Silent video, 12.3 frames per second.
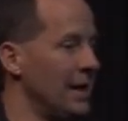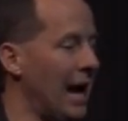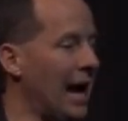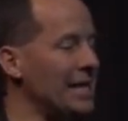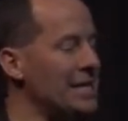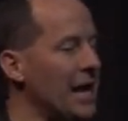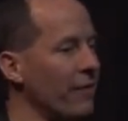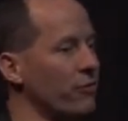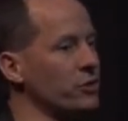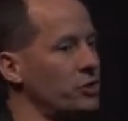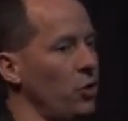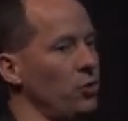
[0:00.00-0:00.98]
I
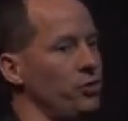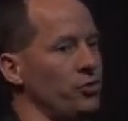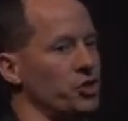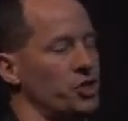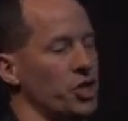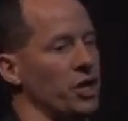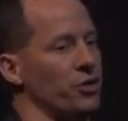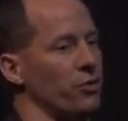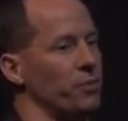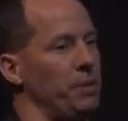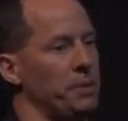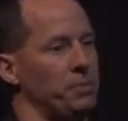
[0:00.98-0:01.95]
never told you the gender,
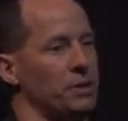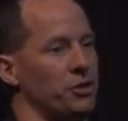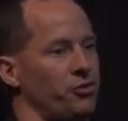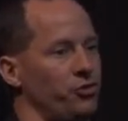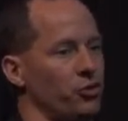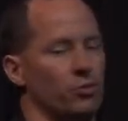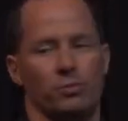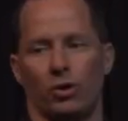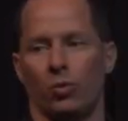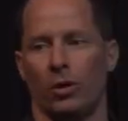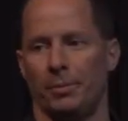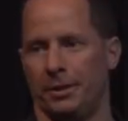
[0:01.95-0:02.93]
and people assumed a
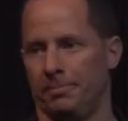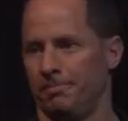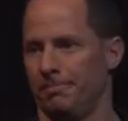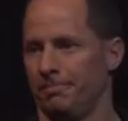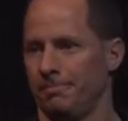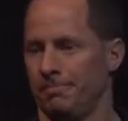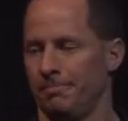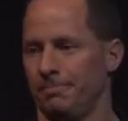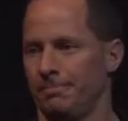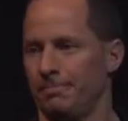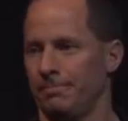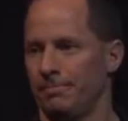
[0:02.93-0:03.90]
woman.
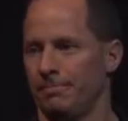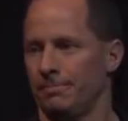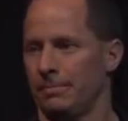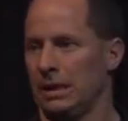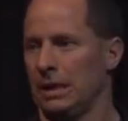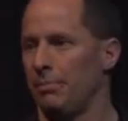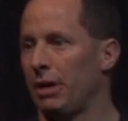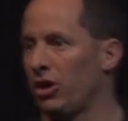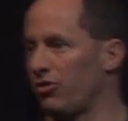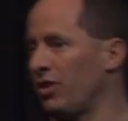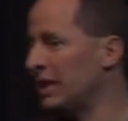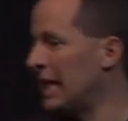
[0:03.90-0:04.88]

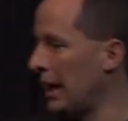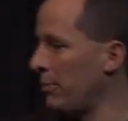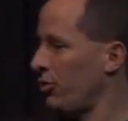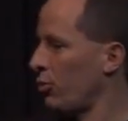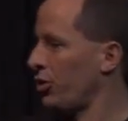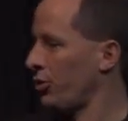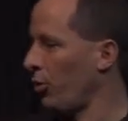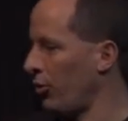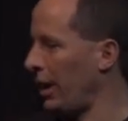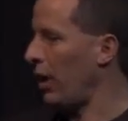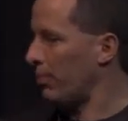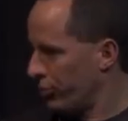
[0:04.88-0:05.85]
Because the names that were
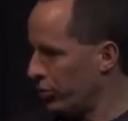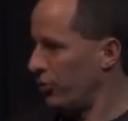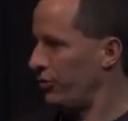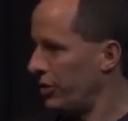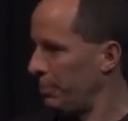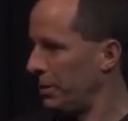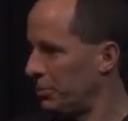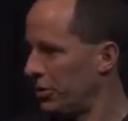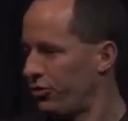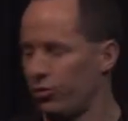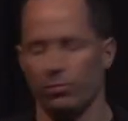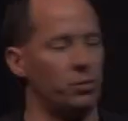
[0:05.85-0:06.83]
thrown out proved that people
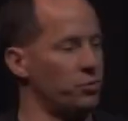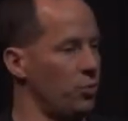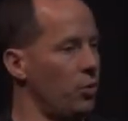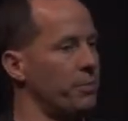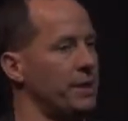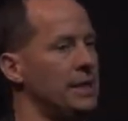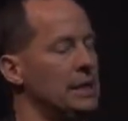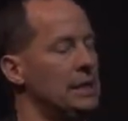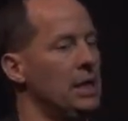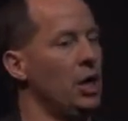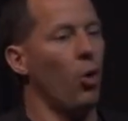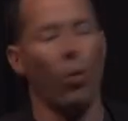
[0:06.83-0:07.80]
assumed it was a woman.
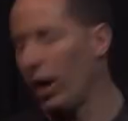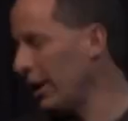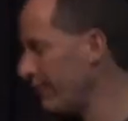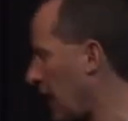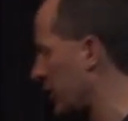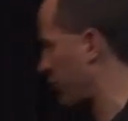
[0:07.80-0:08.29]
What if I